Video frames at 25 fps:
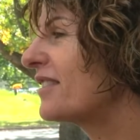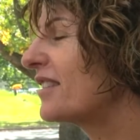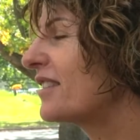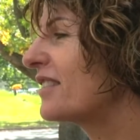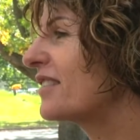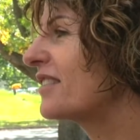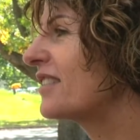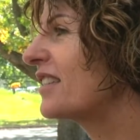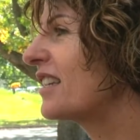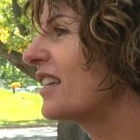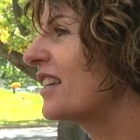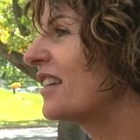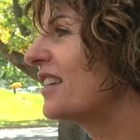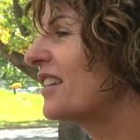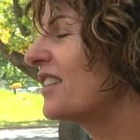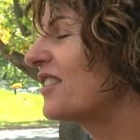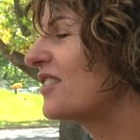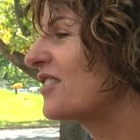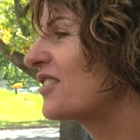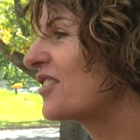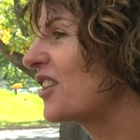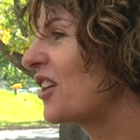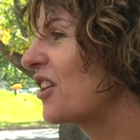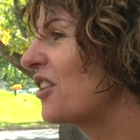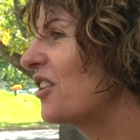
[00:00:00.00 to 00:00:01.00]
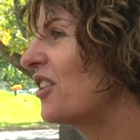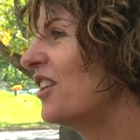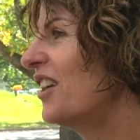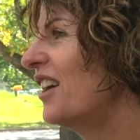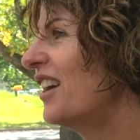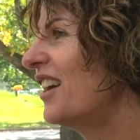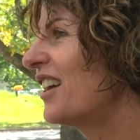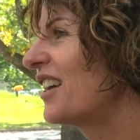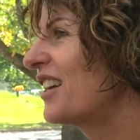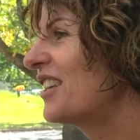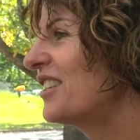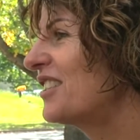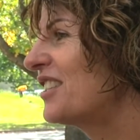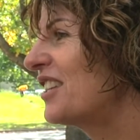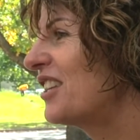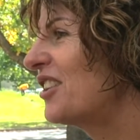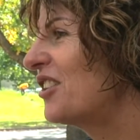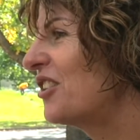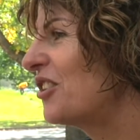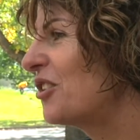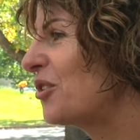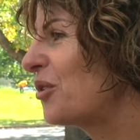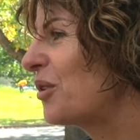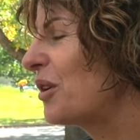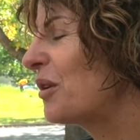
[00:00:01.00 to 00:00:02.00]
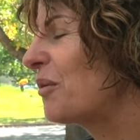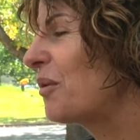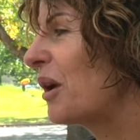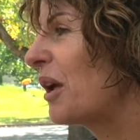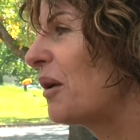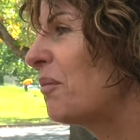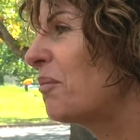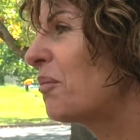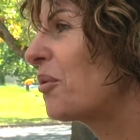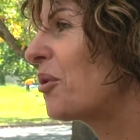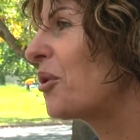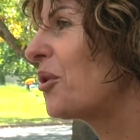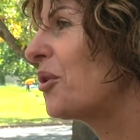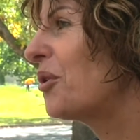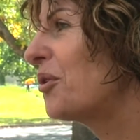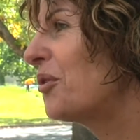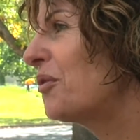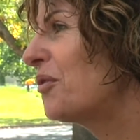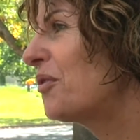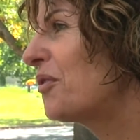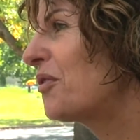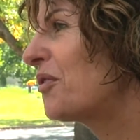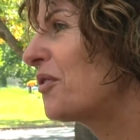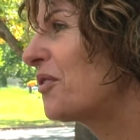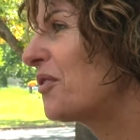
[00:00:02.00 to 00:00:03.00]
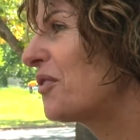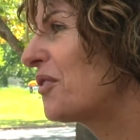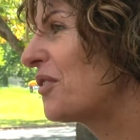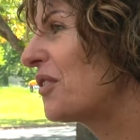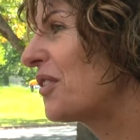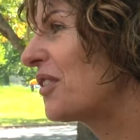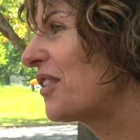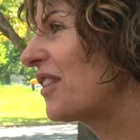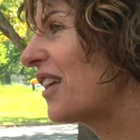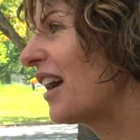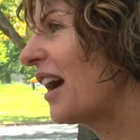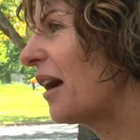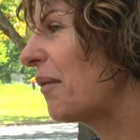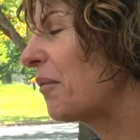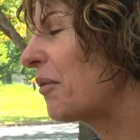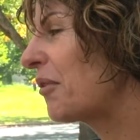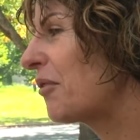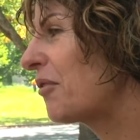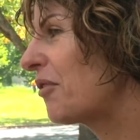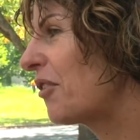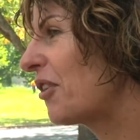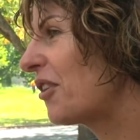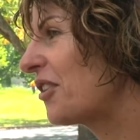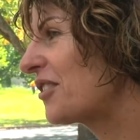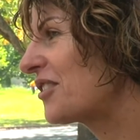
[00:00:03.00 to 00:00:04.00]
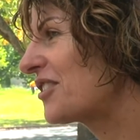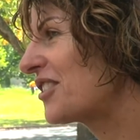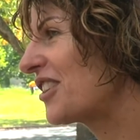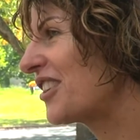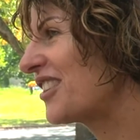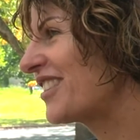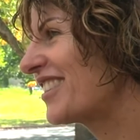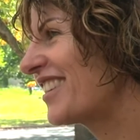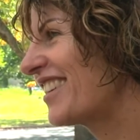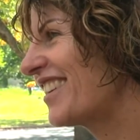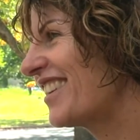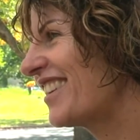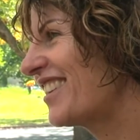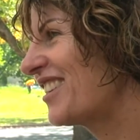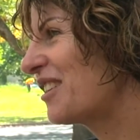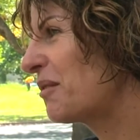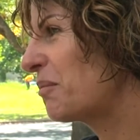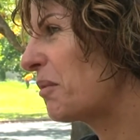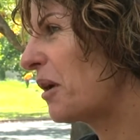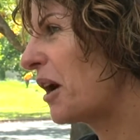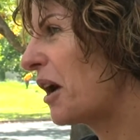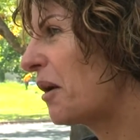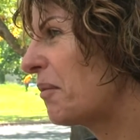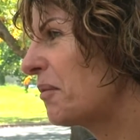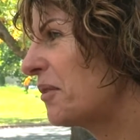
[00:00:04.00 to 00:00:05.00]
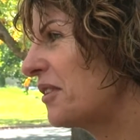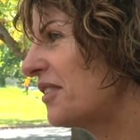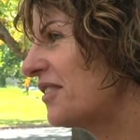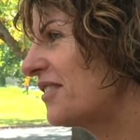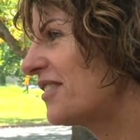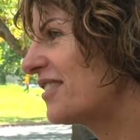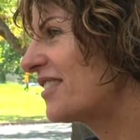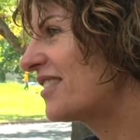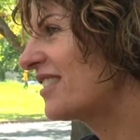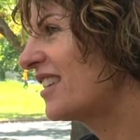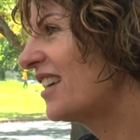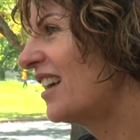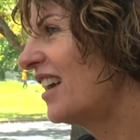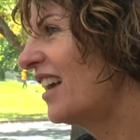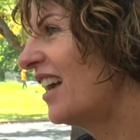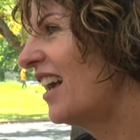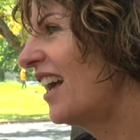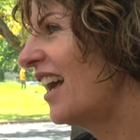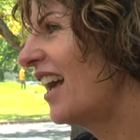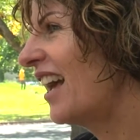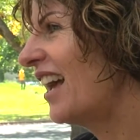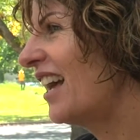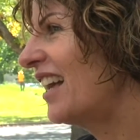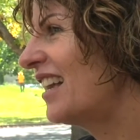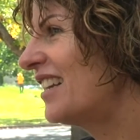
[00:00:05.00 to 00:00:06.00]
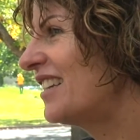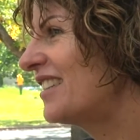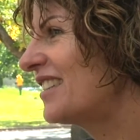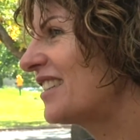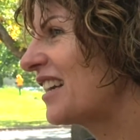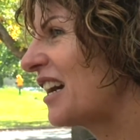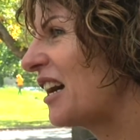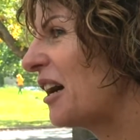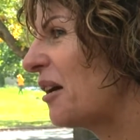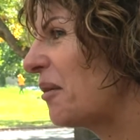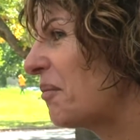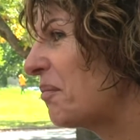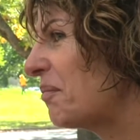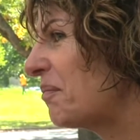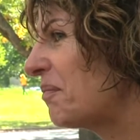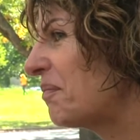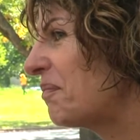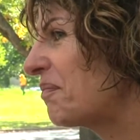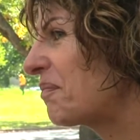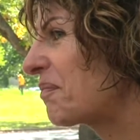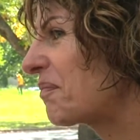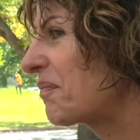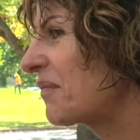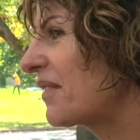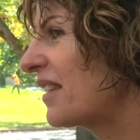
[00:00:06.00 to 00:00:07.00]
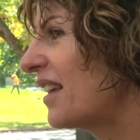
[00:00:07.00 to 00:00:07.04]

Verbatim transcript: six years, so continue to improve um, the Forrest Hotel and apartments. And um,